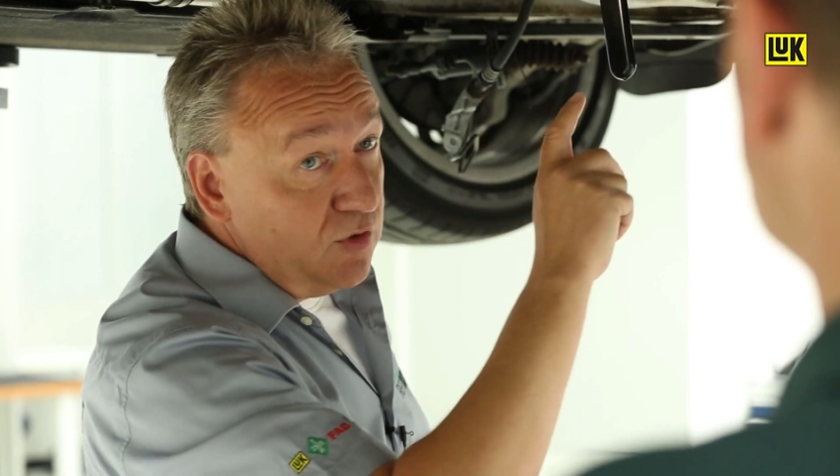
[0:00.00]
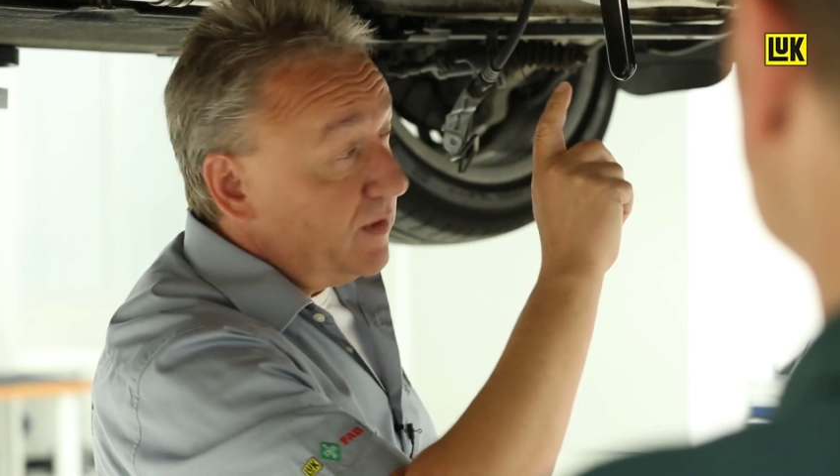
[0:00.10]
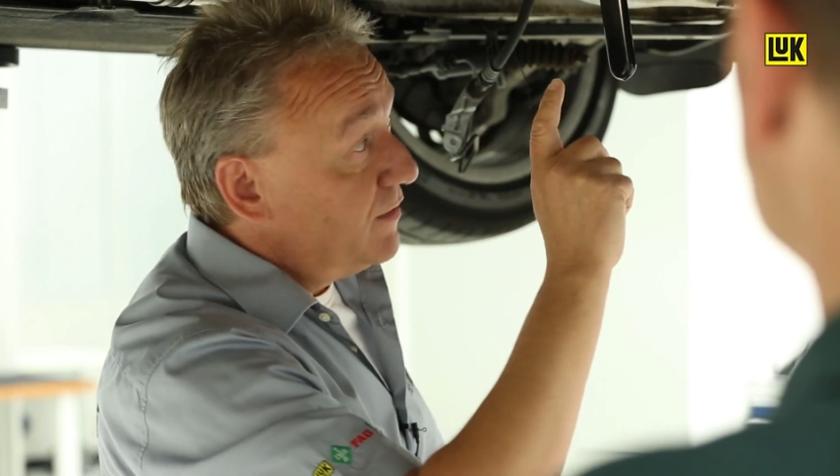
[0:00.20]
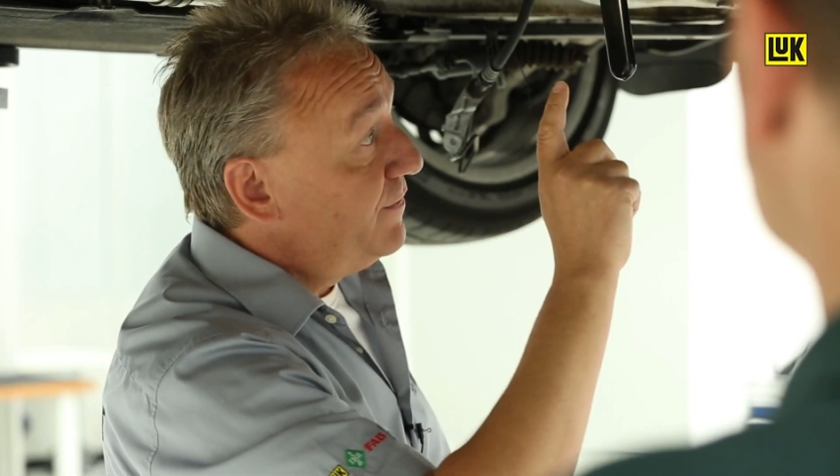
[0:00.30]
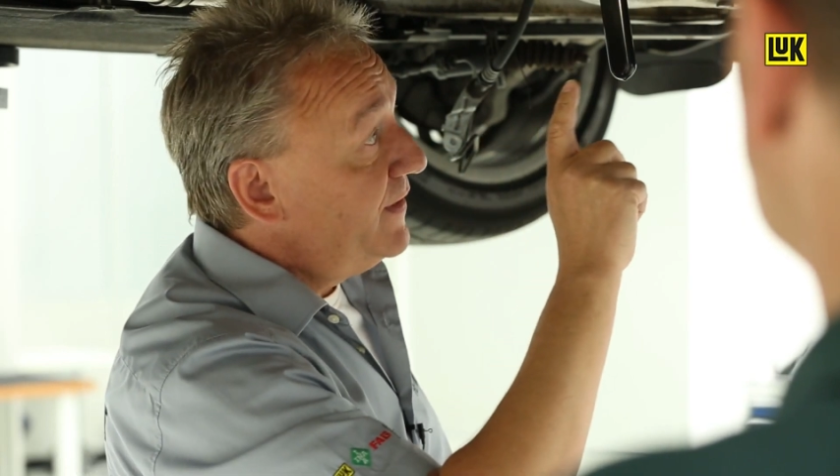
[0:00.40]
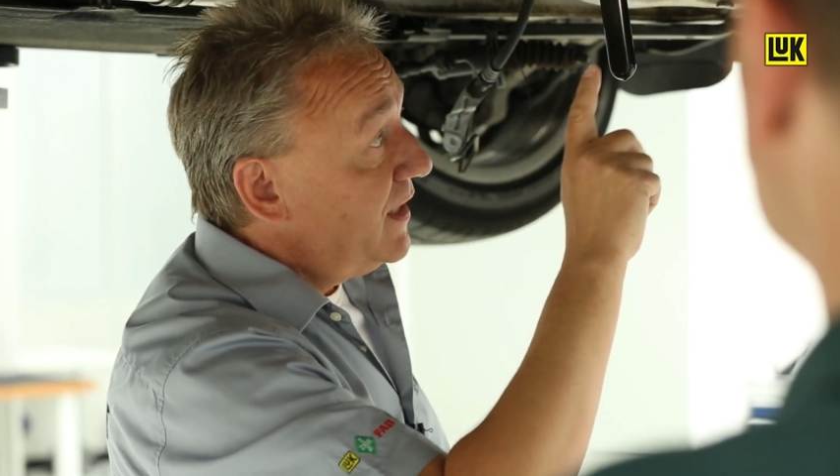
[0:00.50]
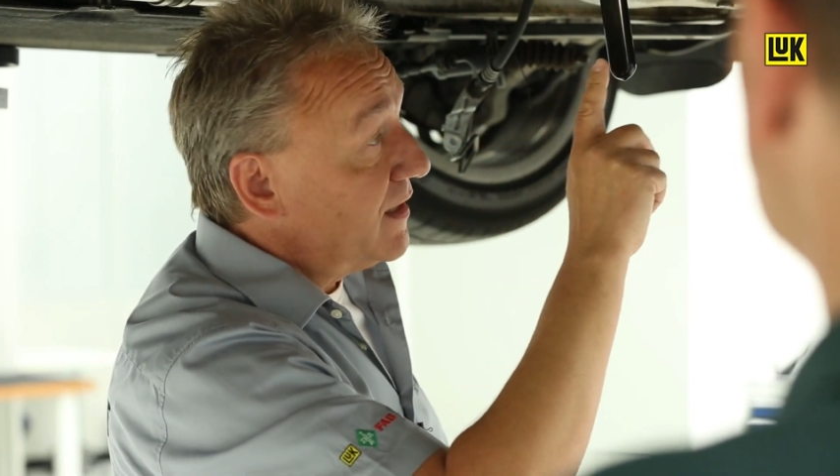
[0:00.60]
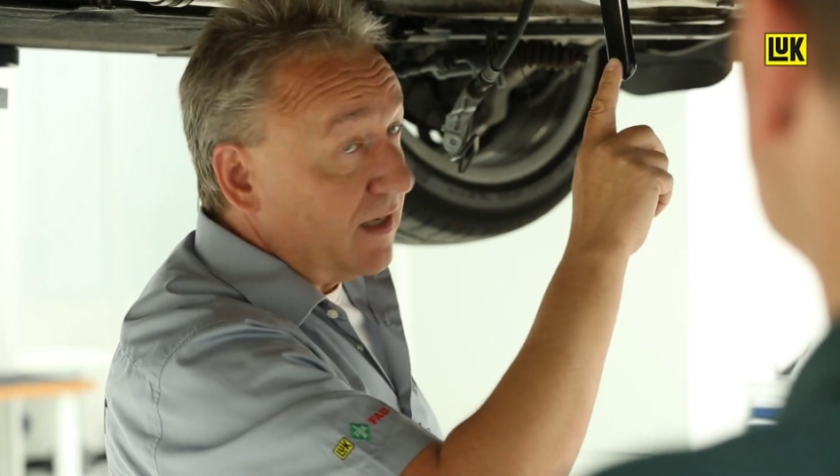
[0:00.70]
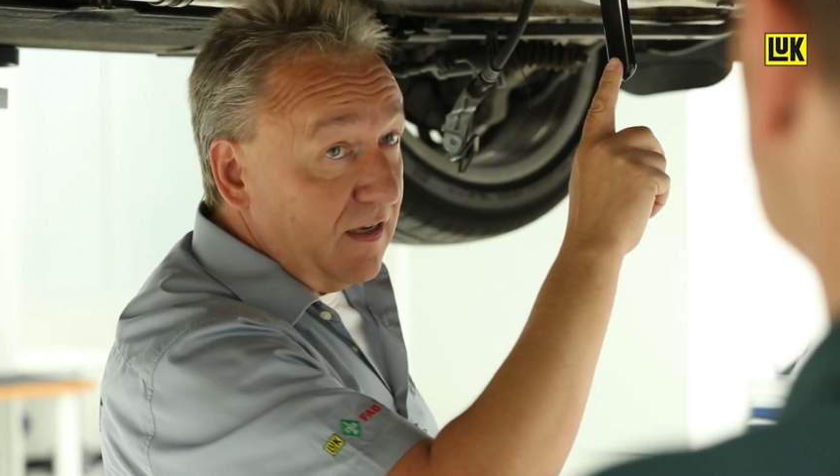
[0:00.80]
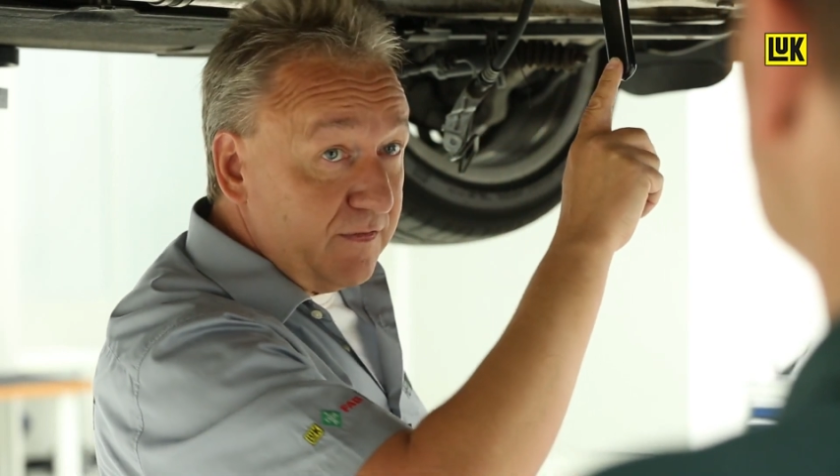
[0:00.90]
Then we
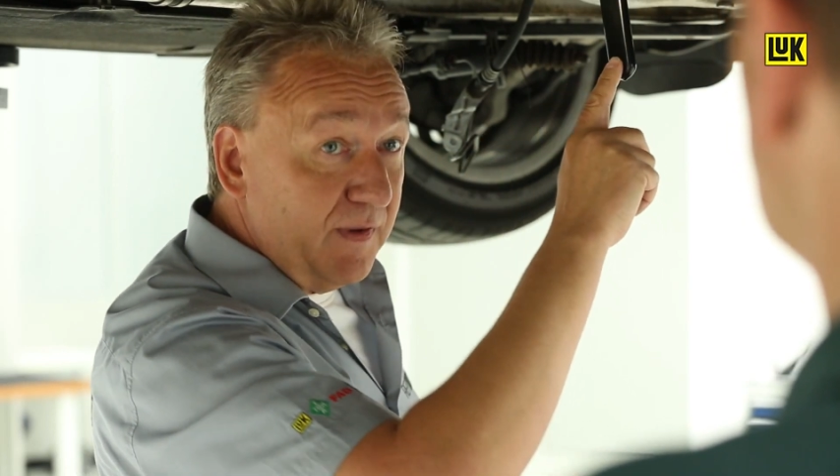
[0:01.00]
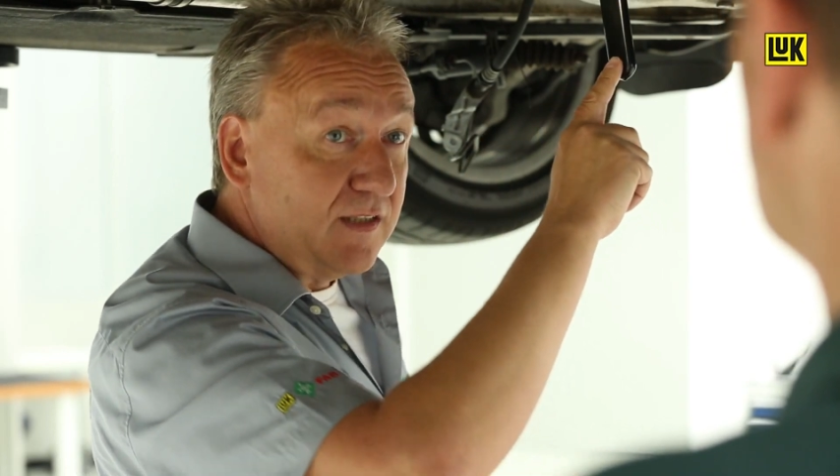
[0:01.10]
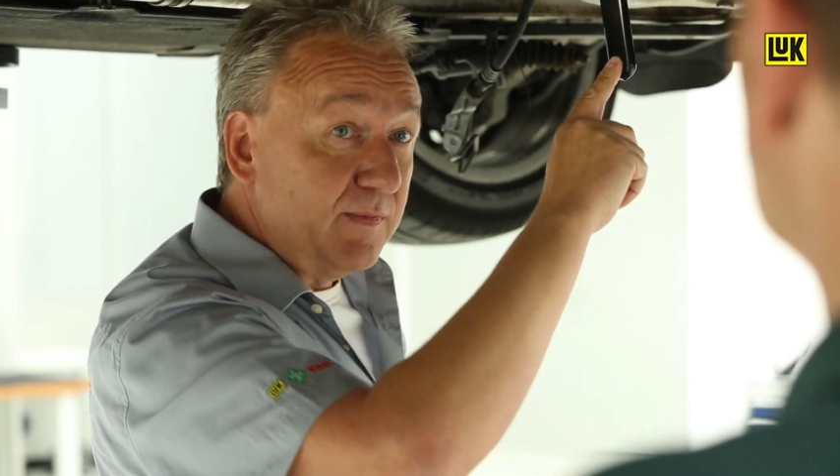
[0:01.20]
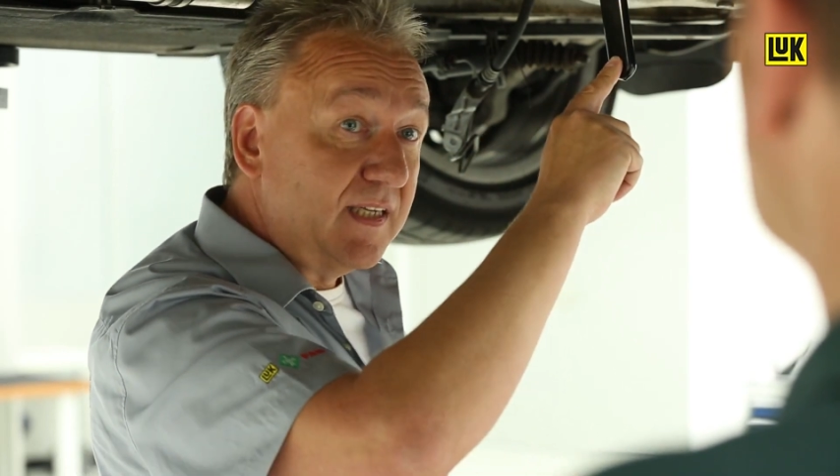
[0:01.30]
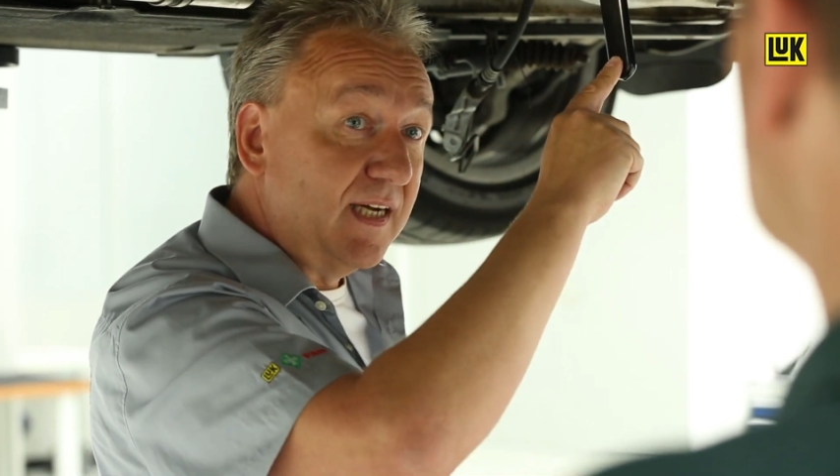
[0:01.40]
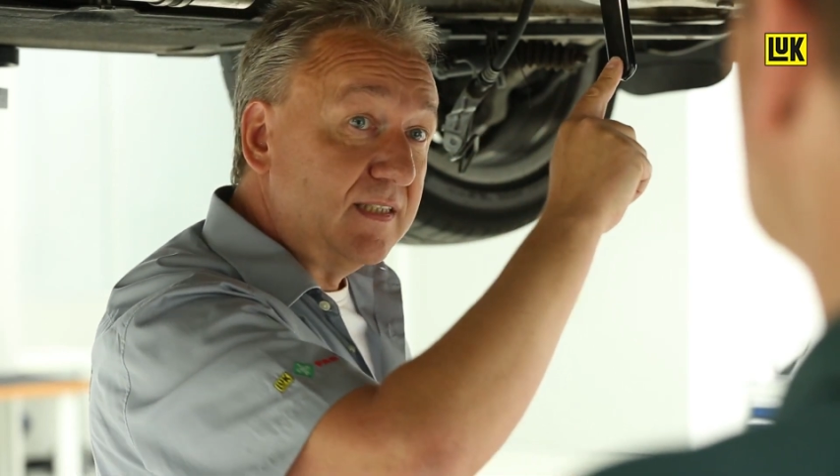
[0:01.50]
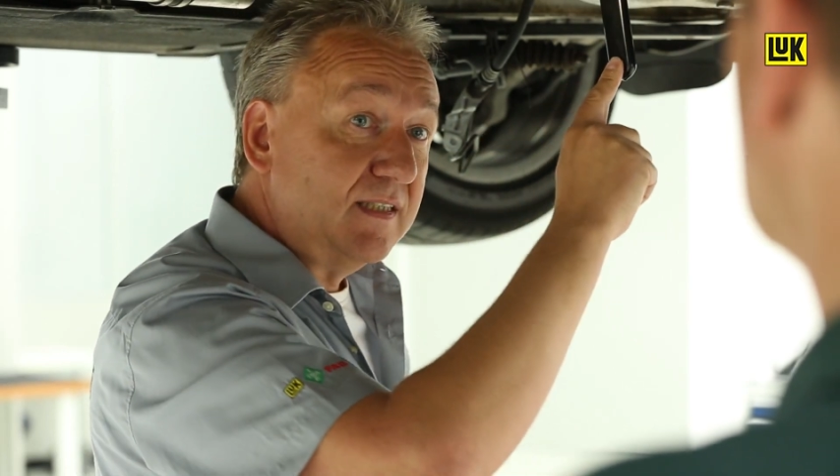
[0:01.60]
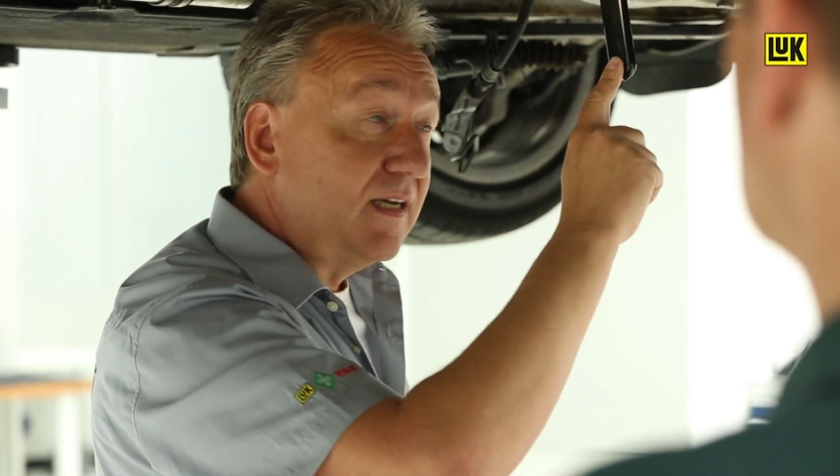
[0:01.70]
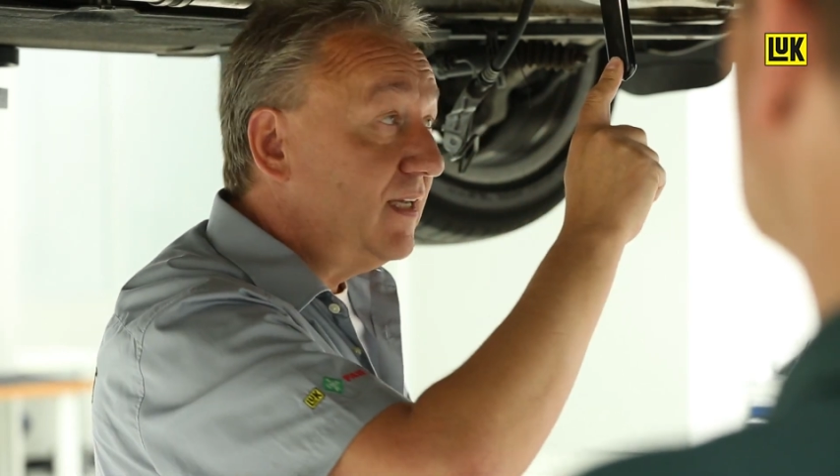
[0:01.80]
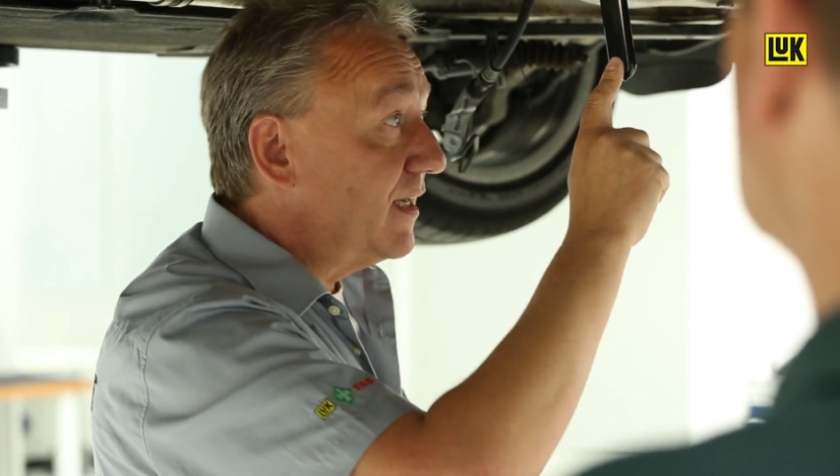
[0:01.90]
gently push the slotted arm